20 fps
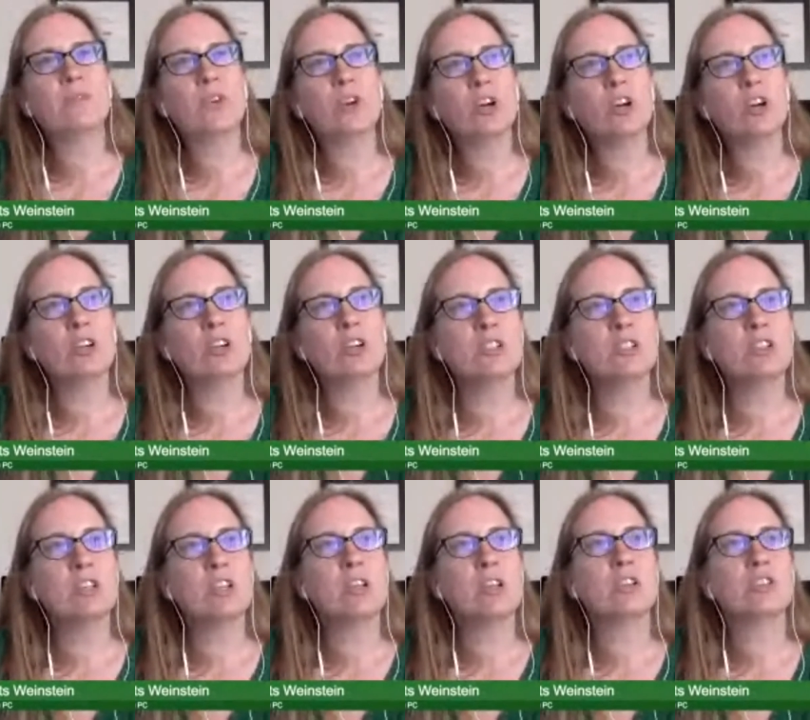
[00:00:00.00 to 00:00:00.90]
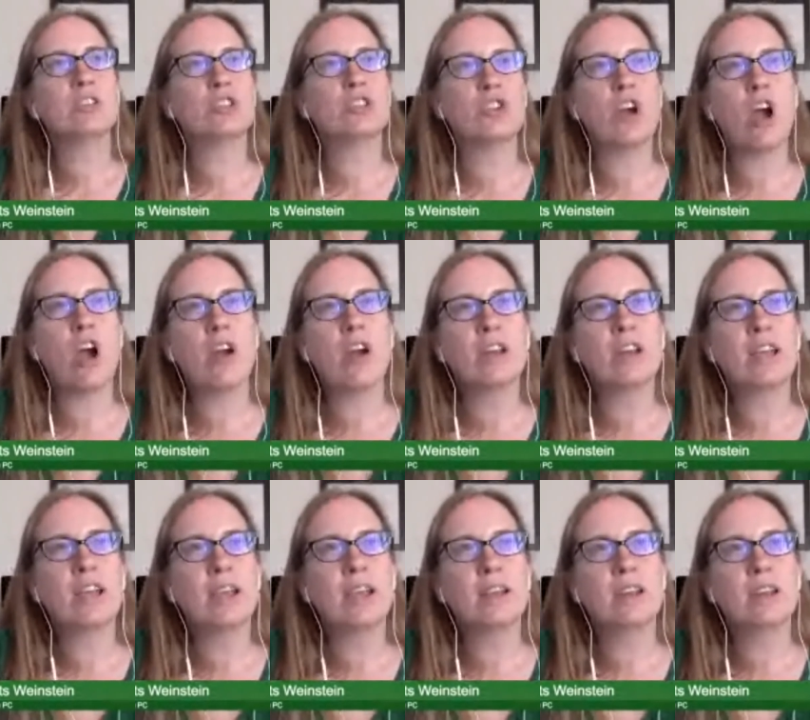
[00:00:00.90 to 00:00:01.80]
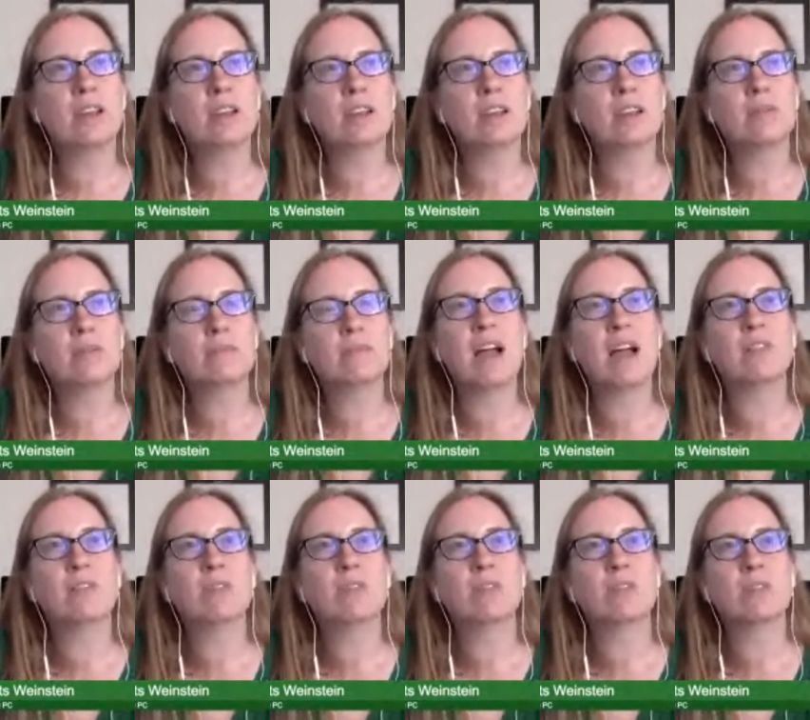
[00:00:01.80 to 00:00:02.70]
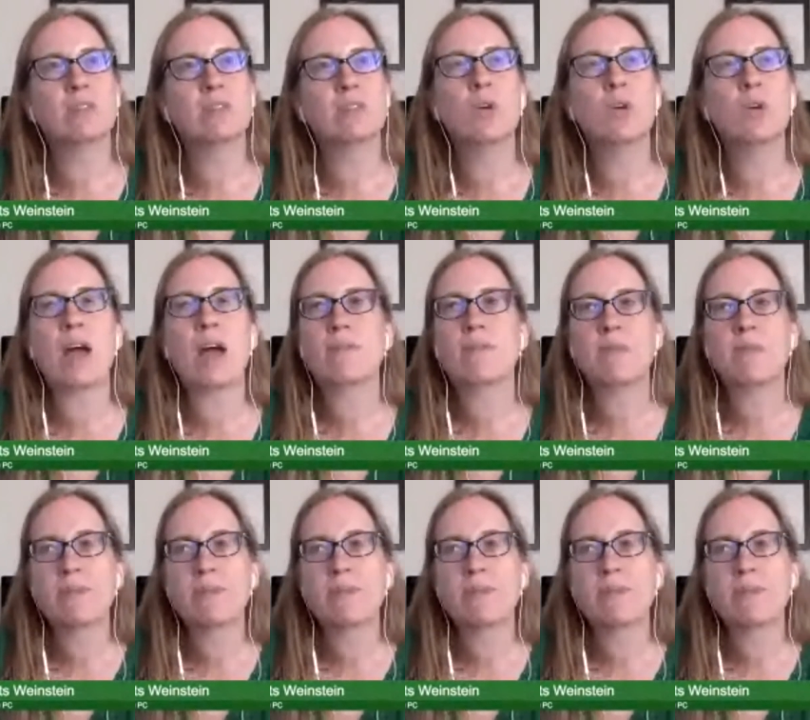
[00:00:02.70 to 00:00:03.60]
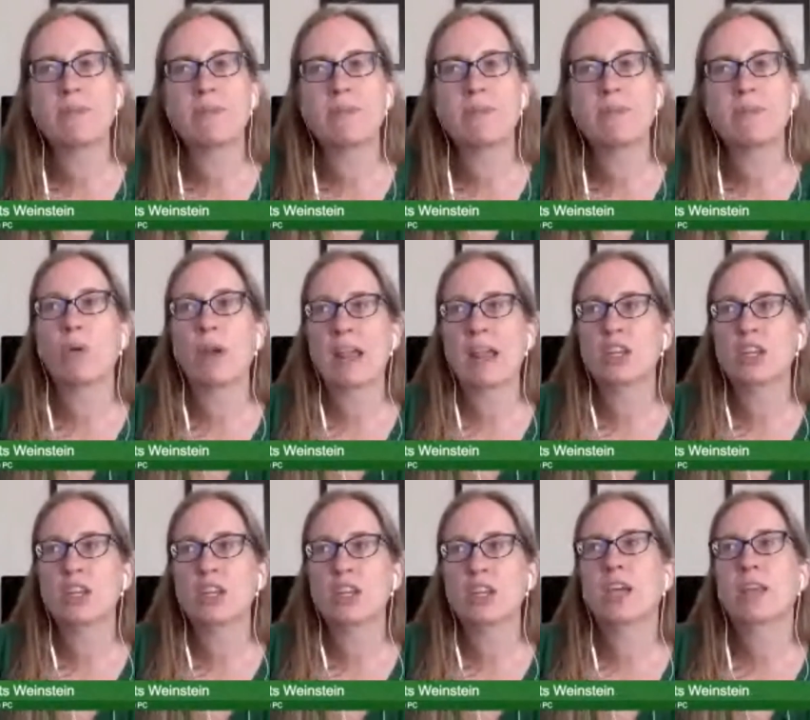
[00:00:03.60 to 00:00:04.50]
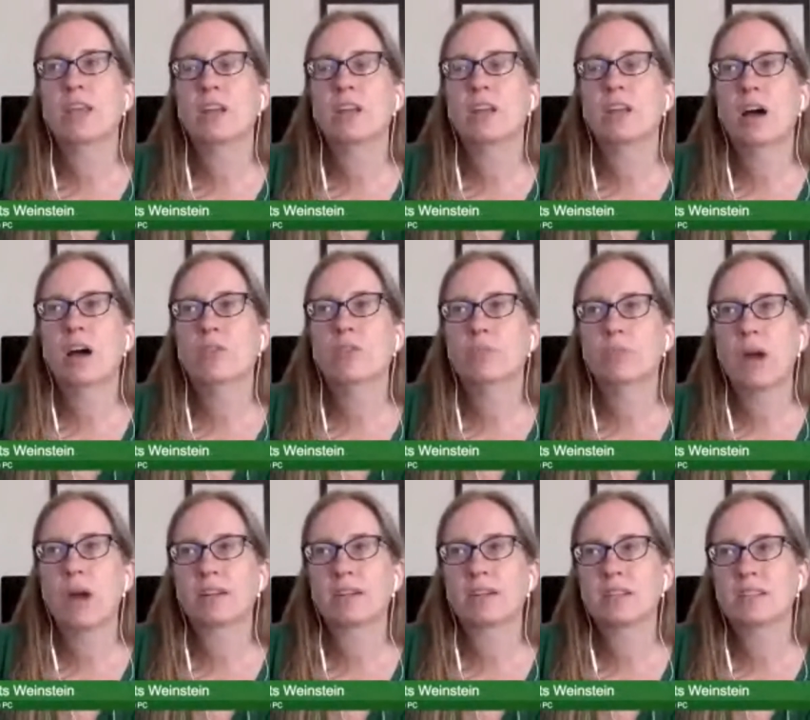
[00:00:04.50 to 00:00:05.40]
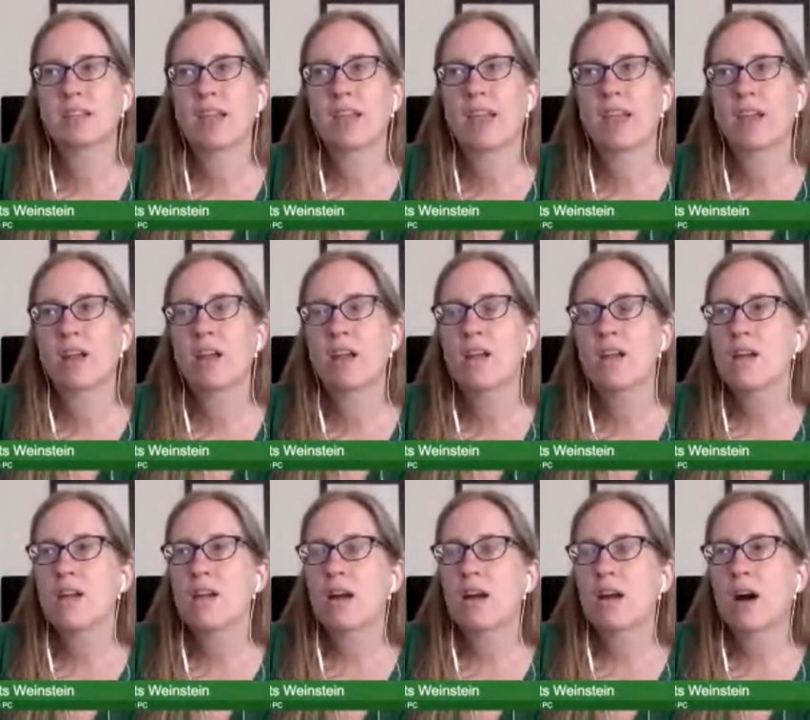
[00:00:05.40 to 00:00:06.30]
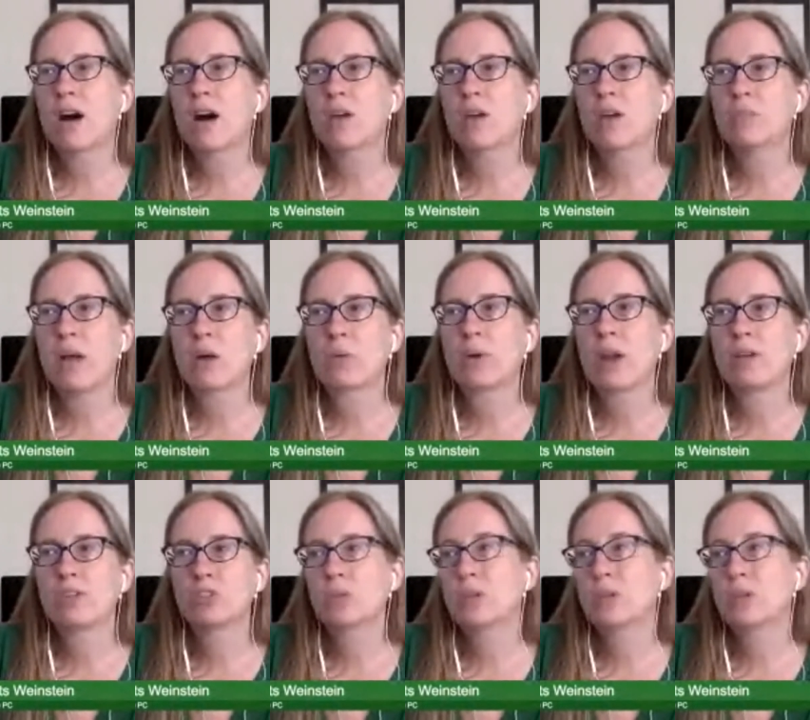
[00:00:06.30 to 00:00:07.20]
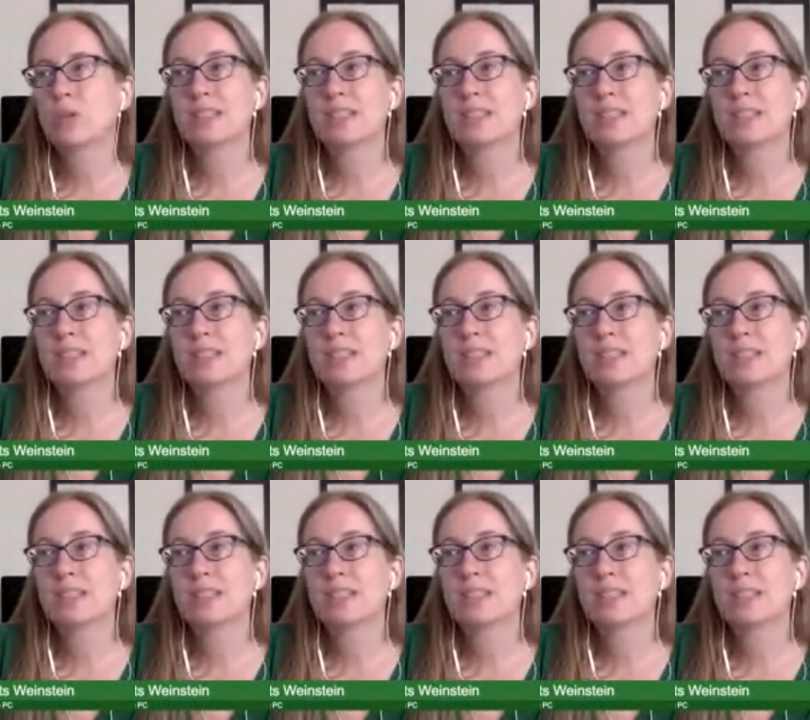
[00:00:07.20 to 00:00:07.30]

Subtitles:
first started my first iteration of practicing, back when I was doing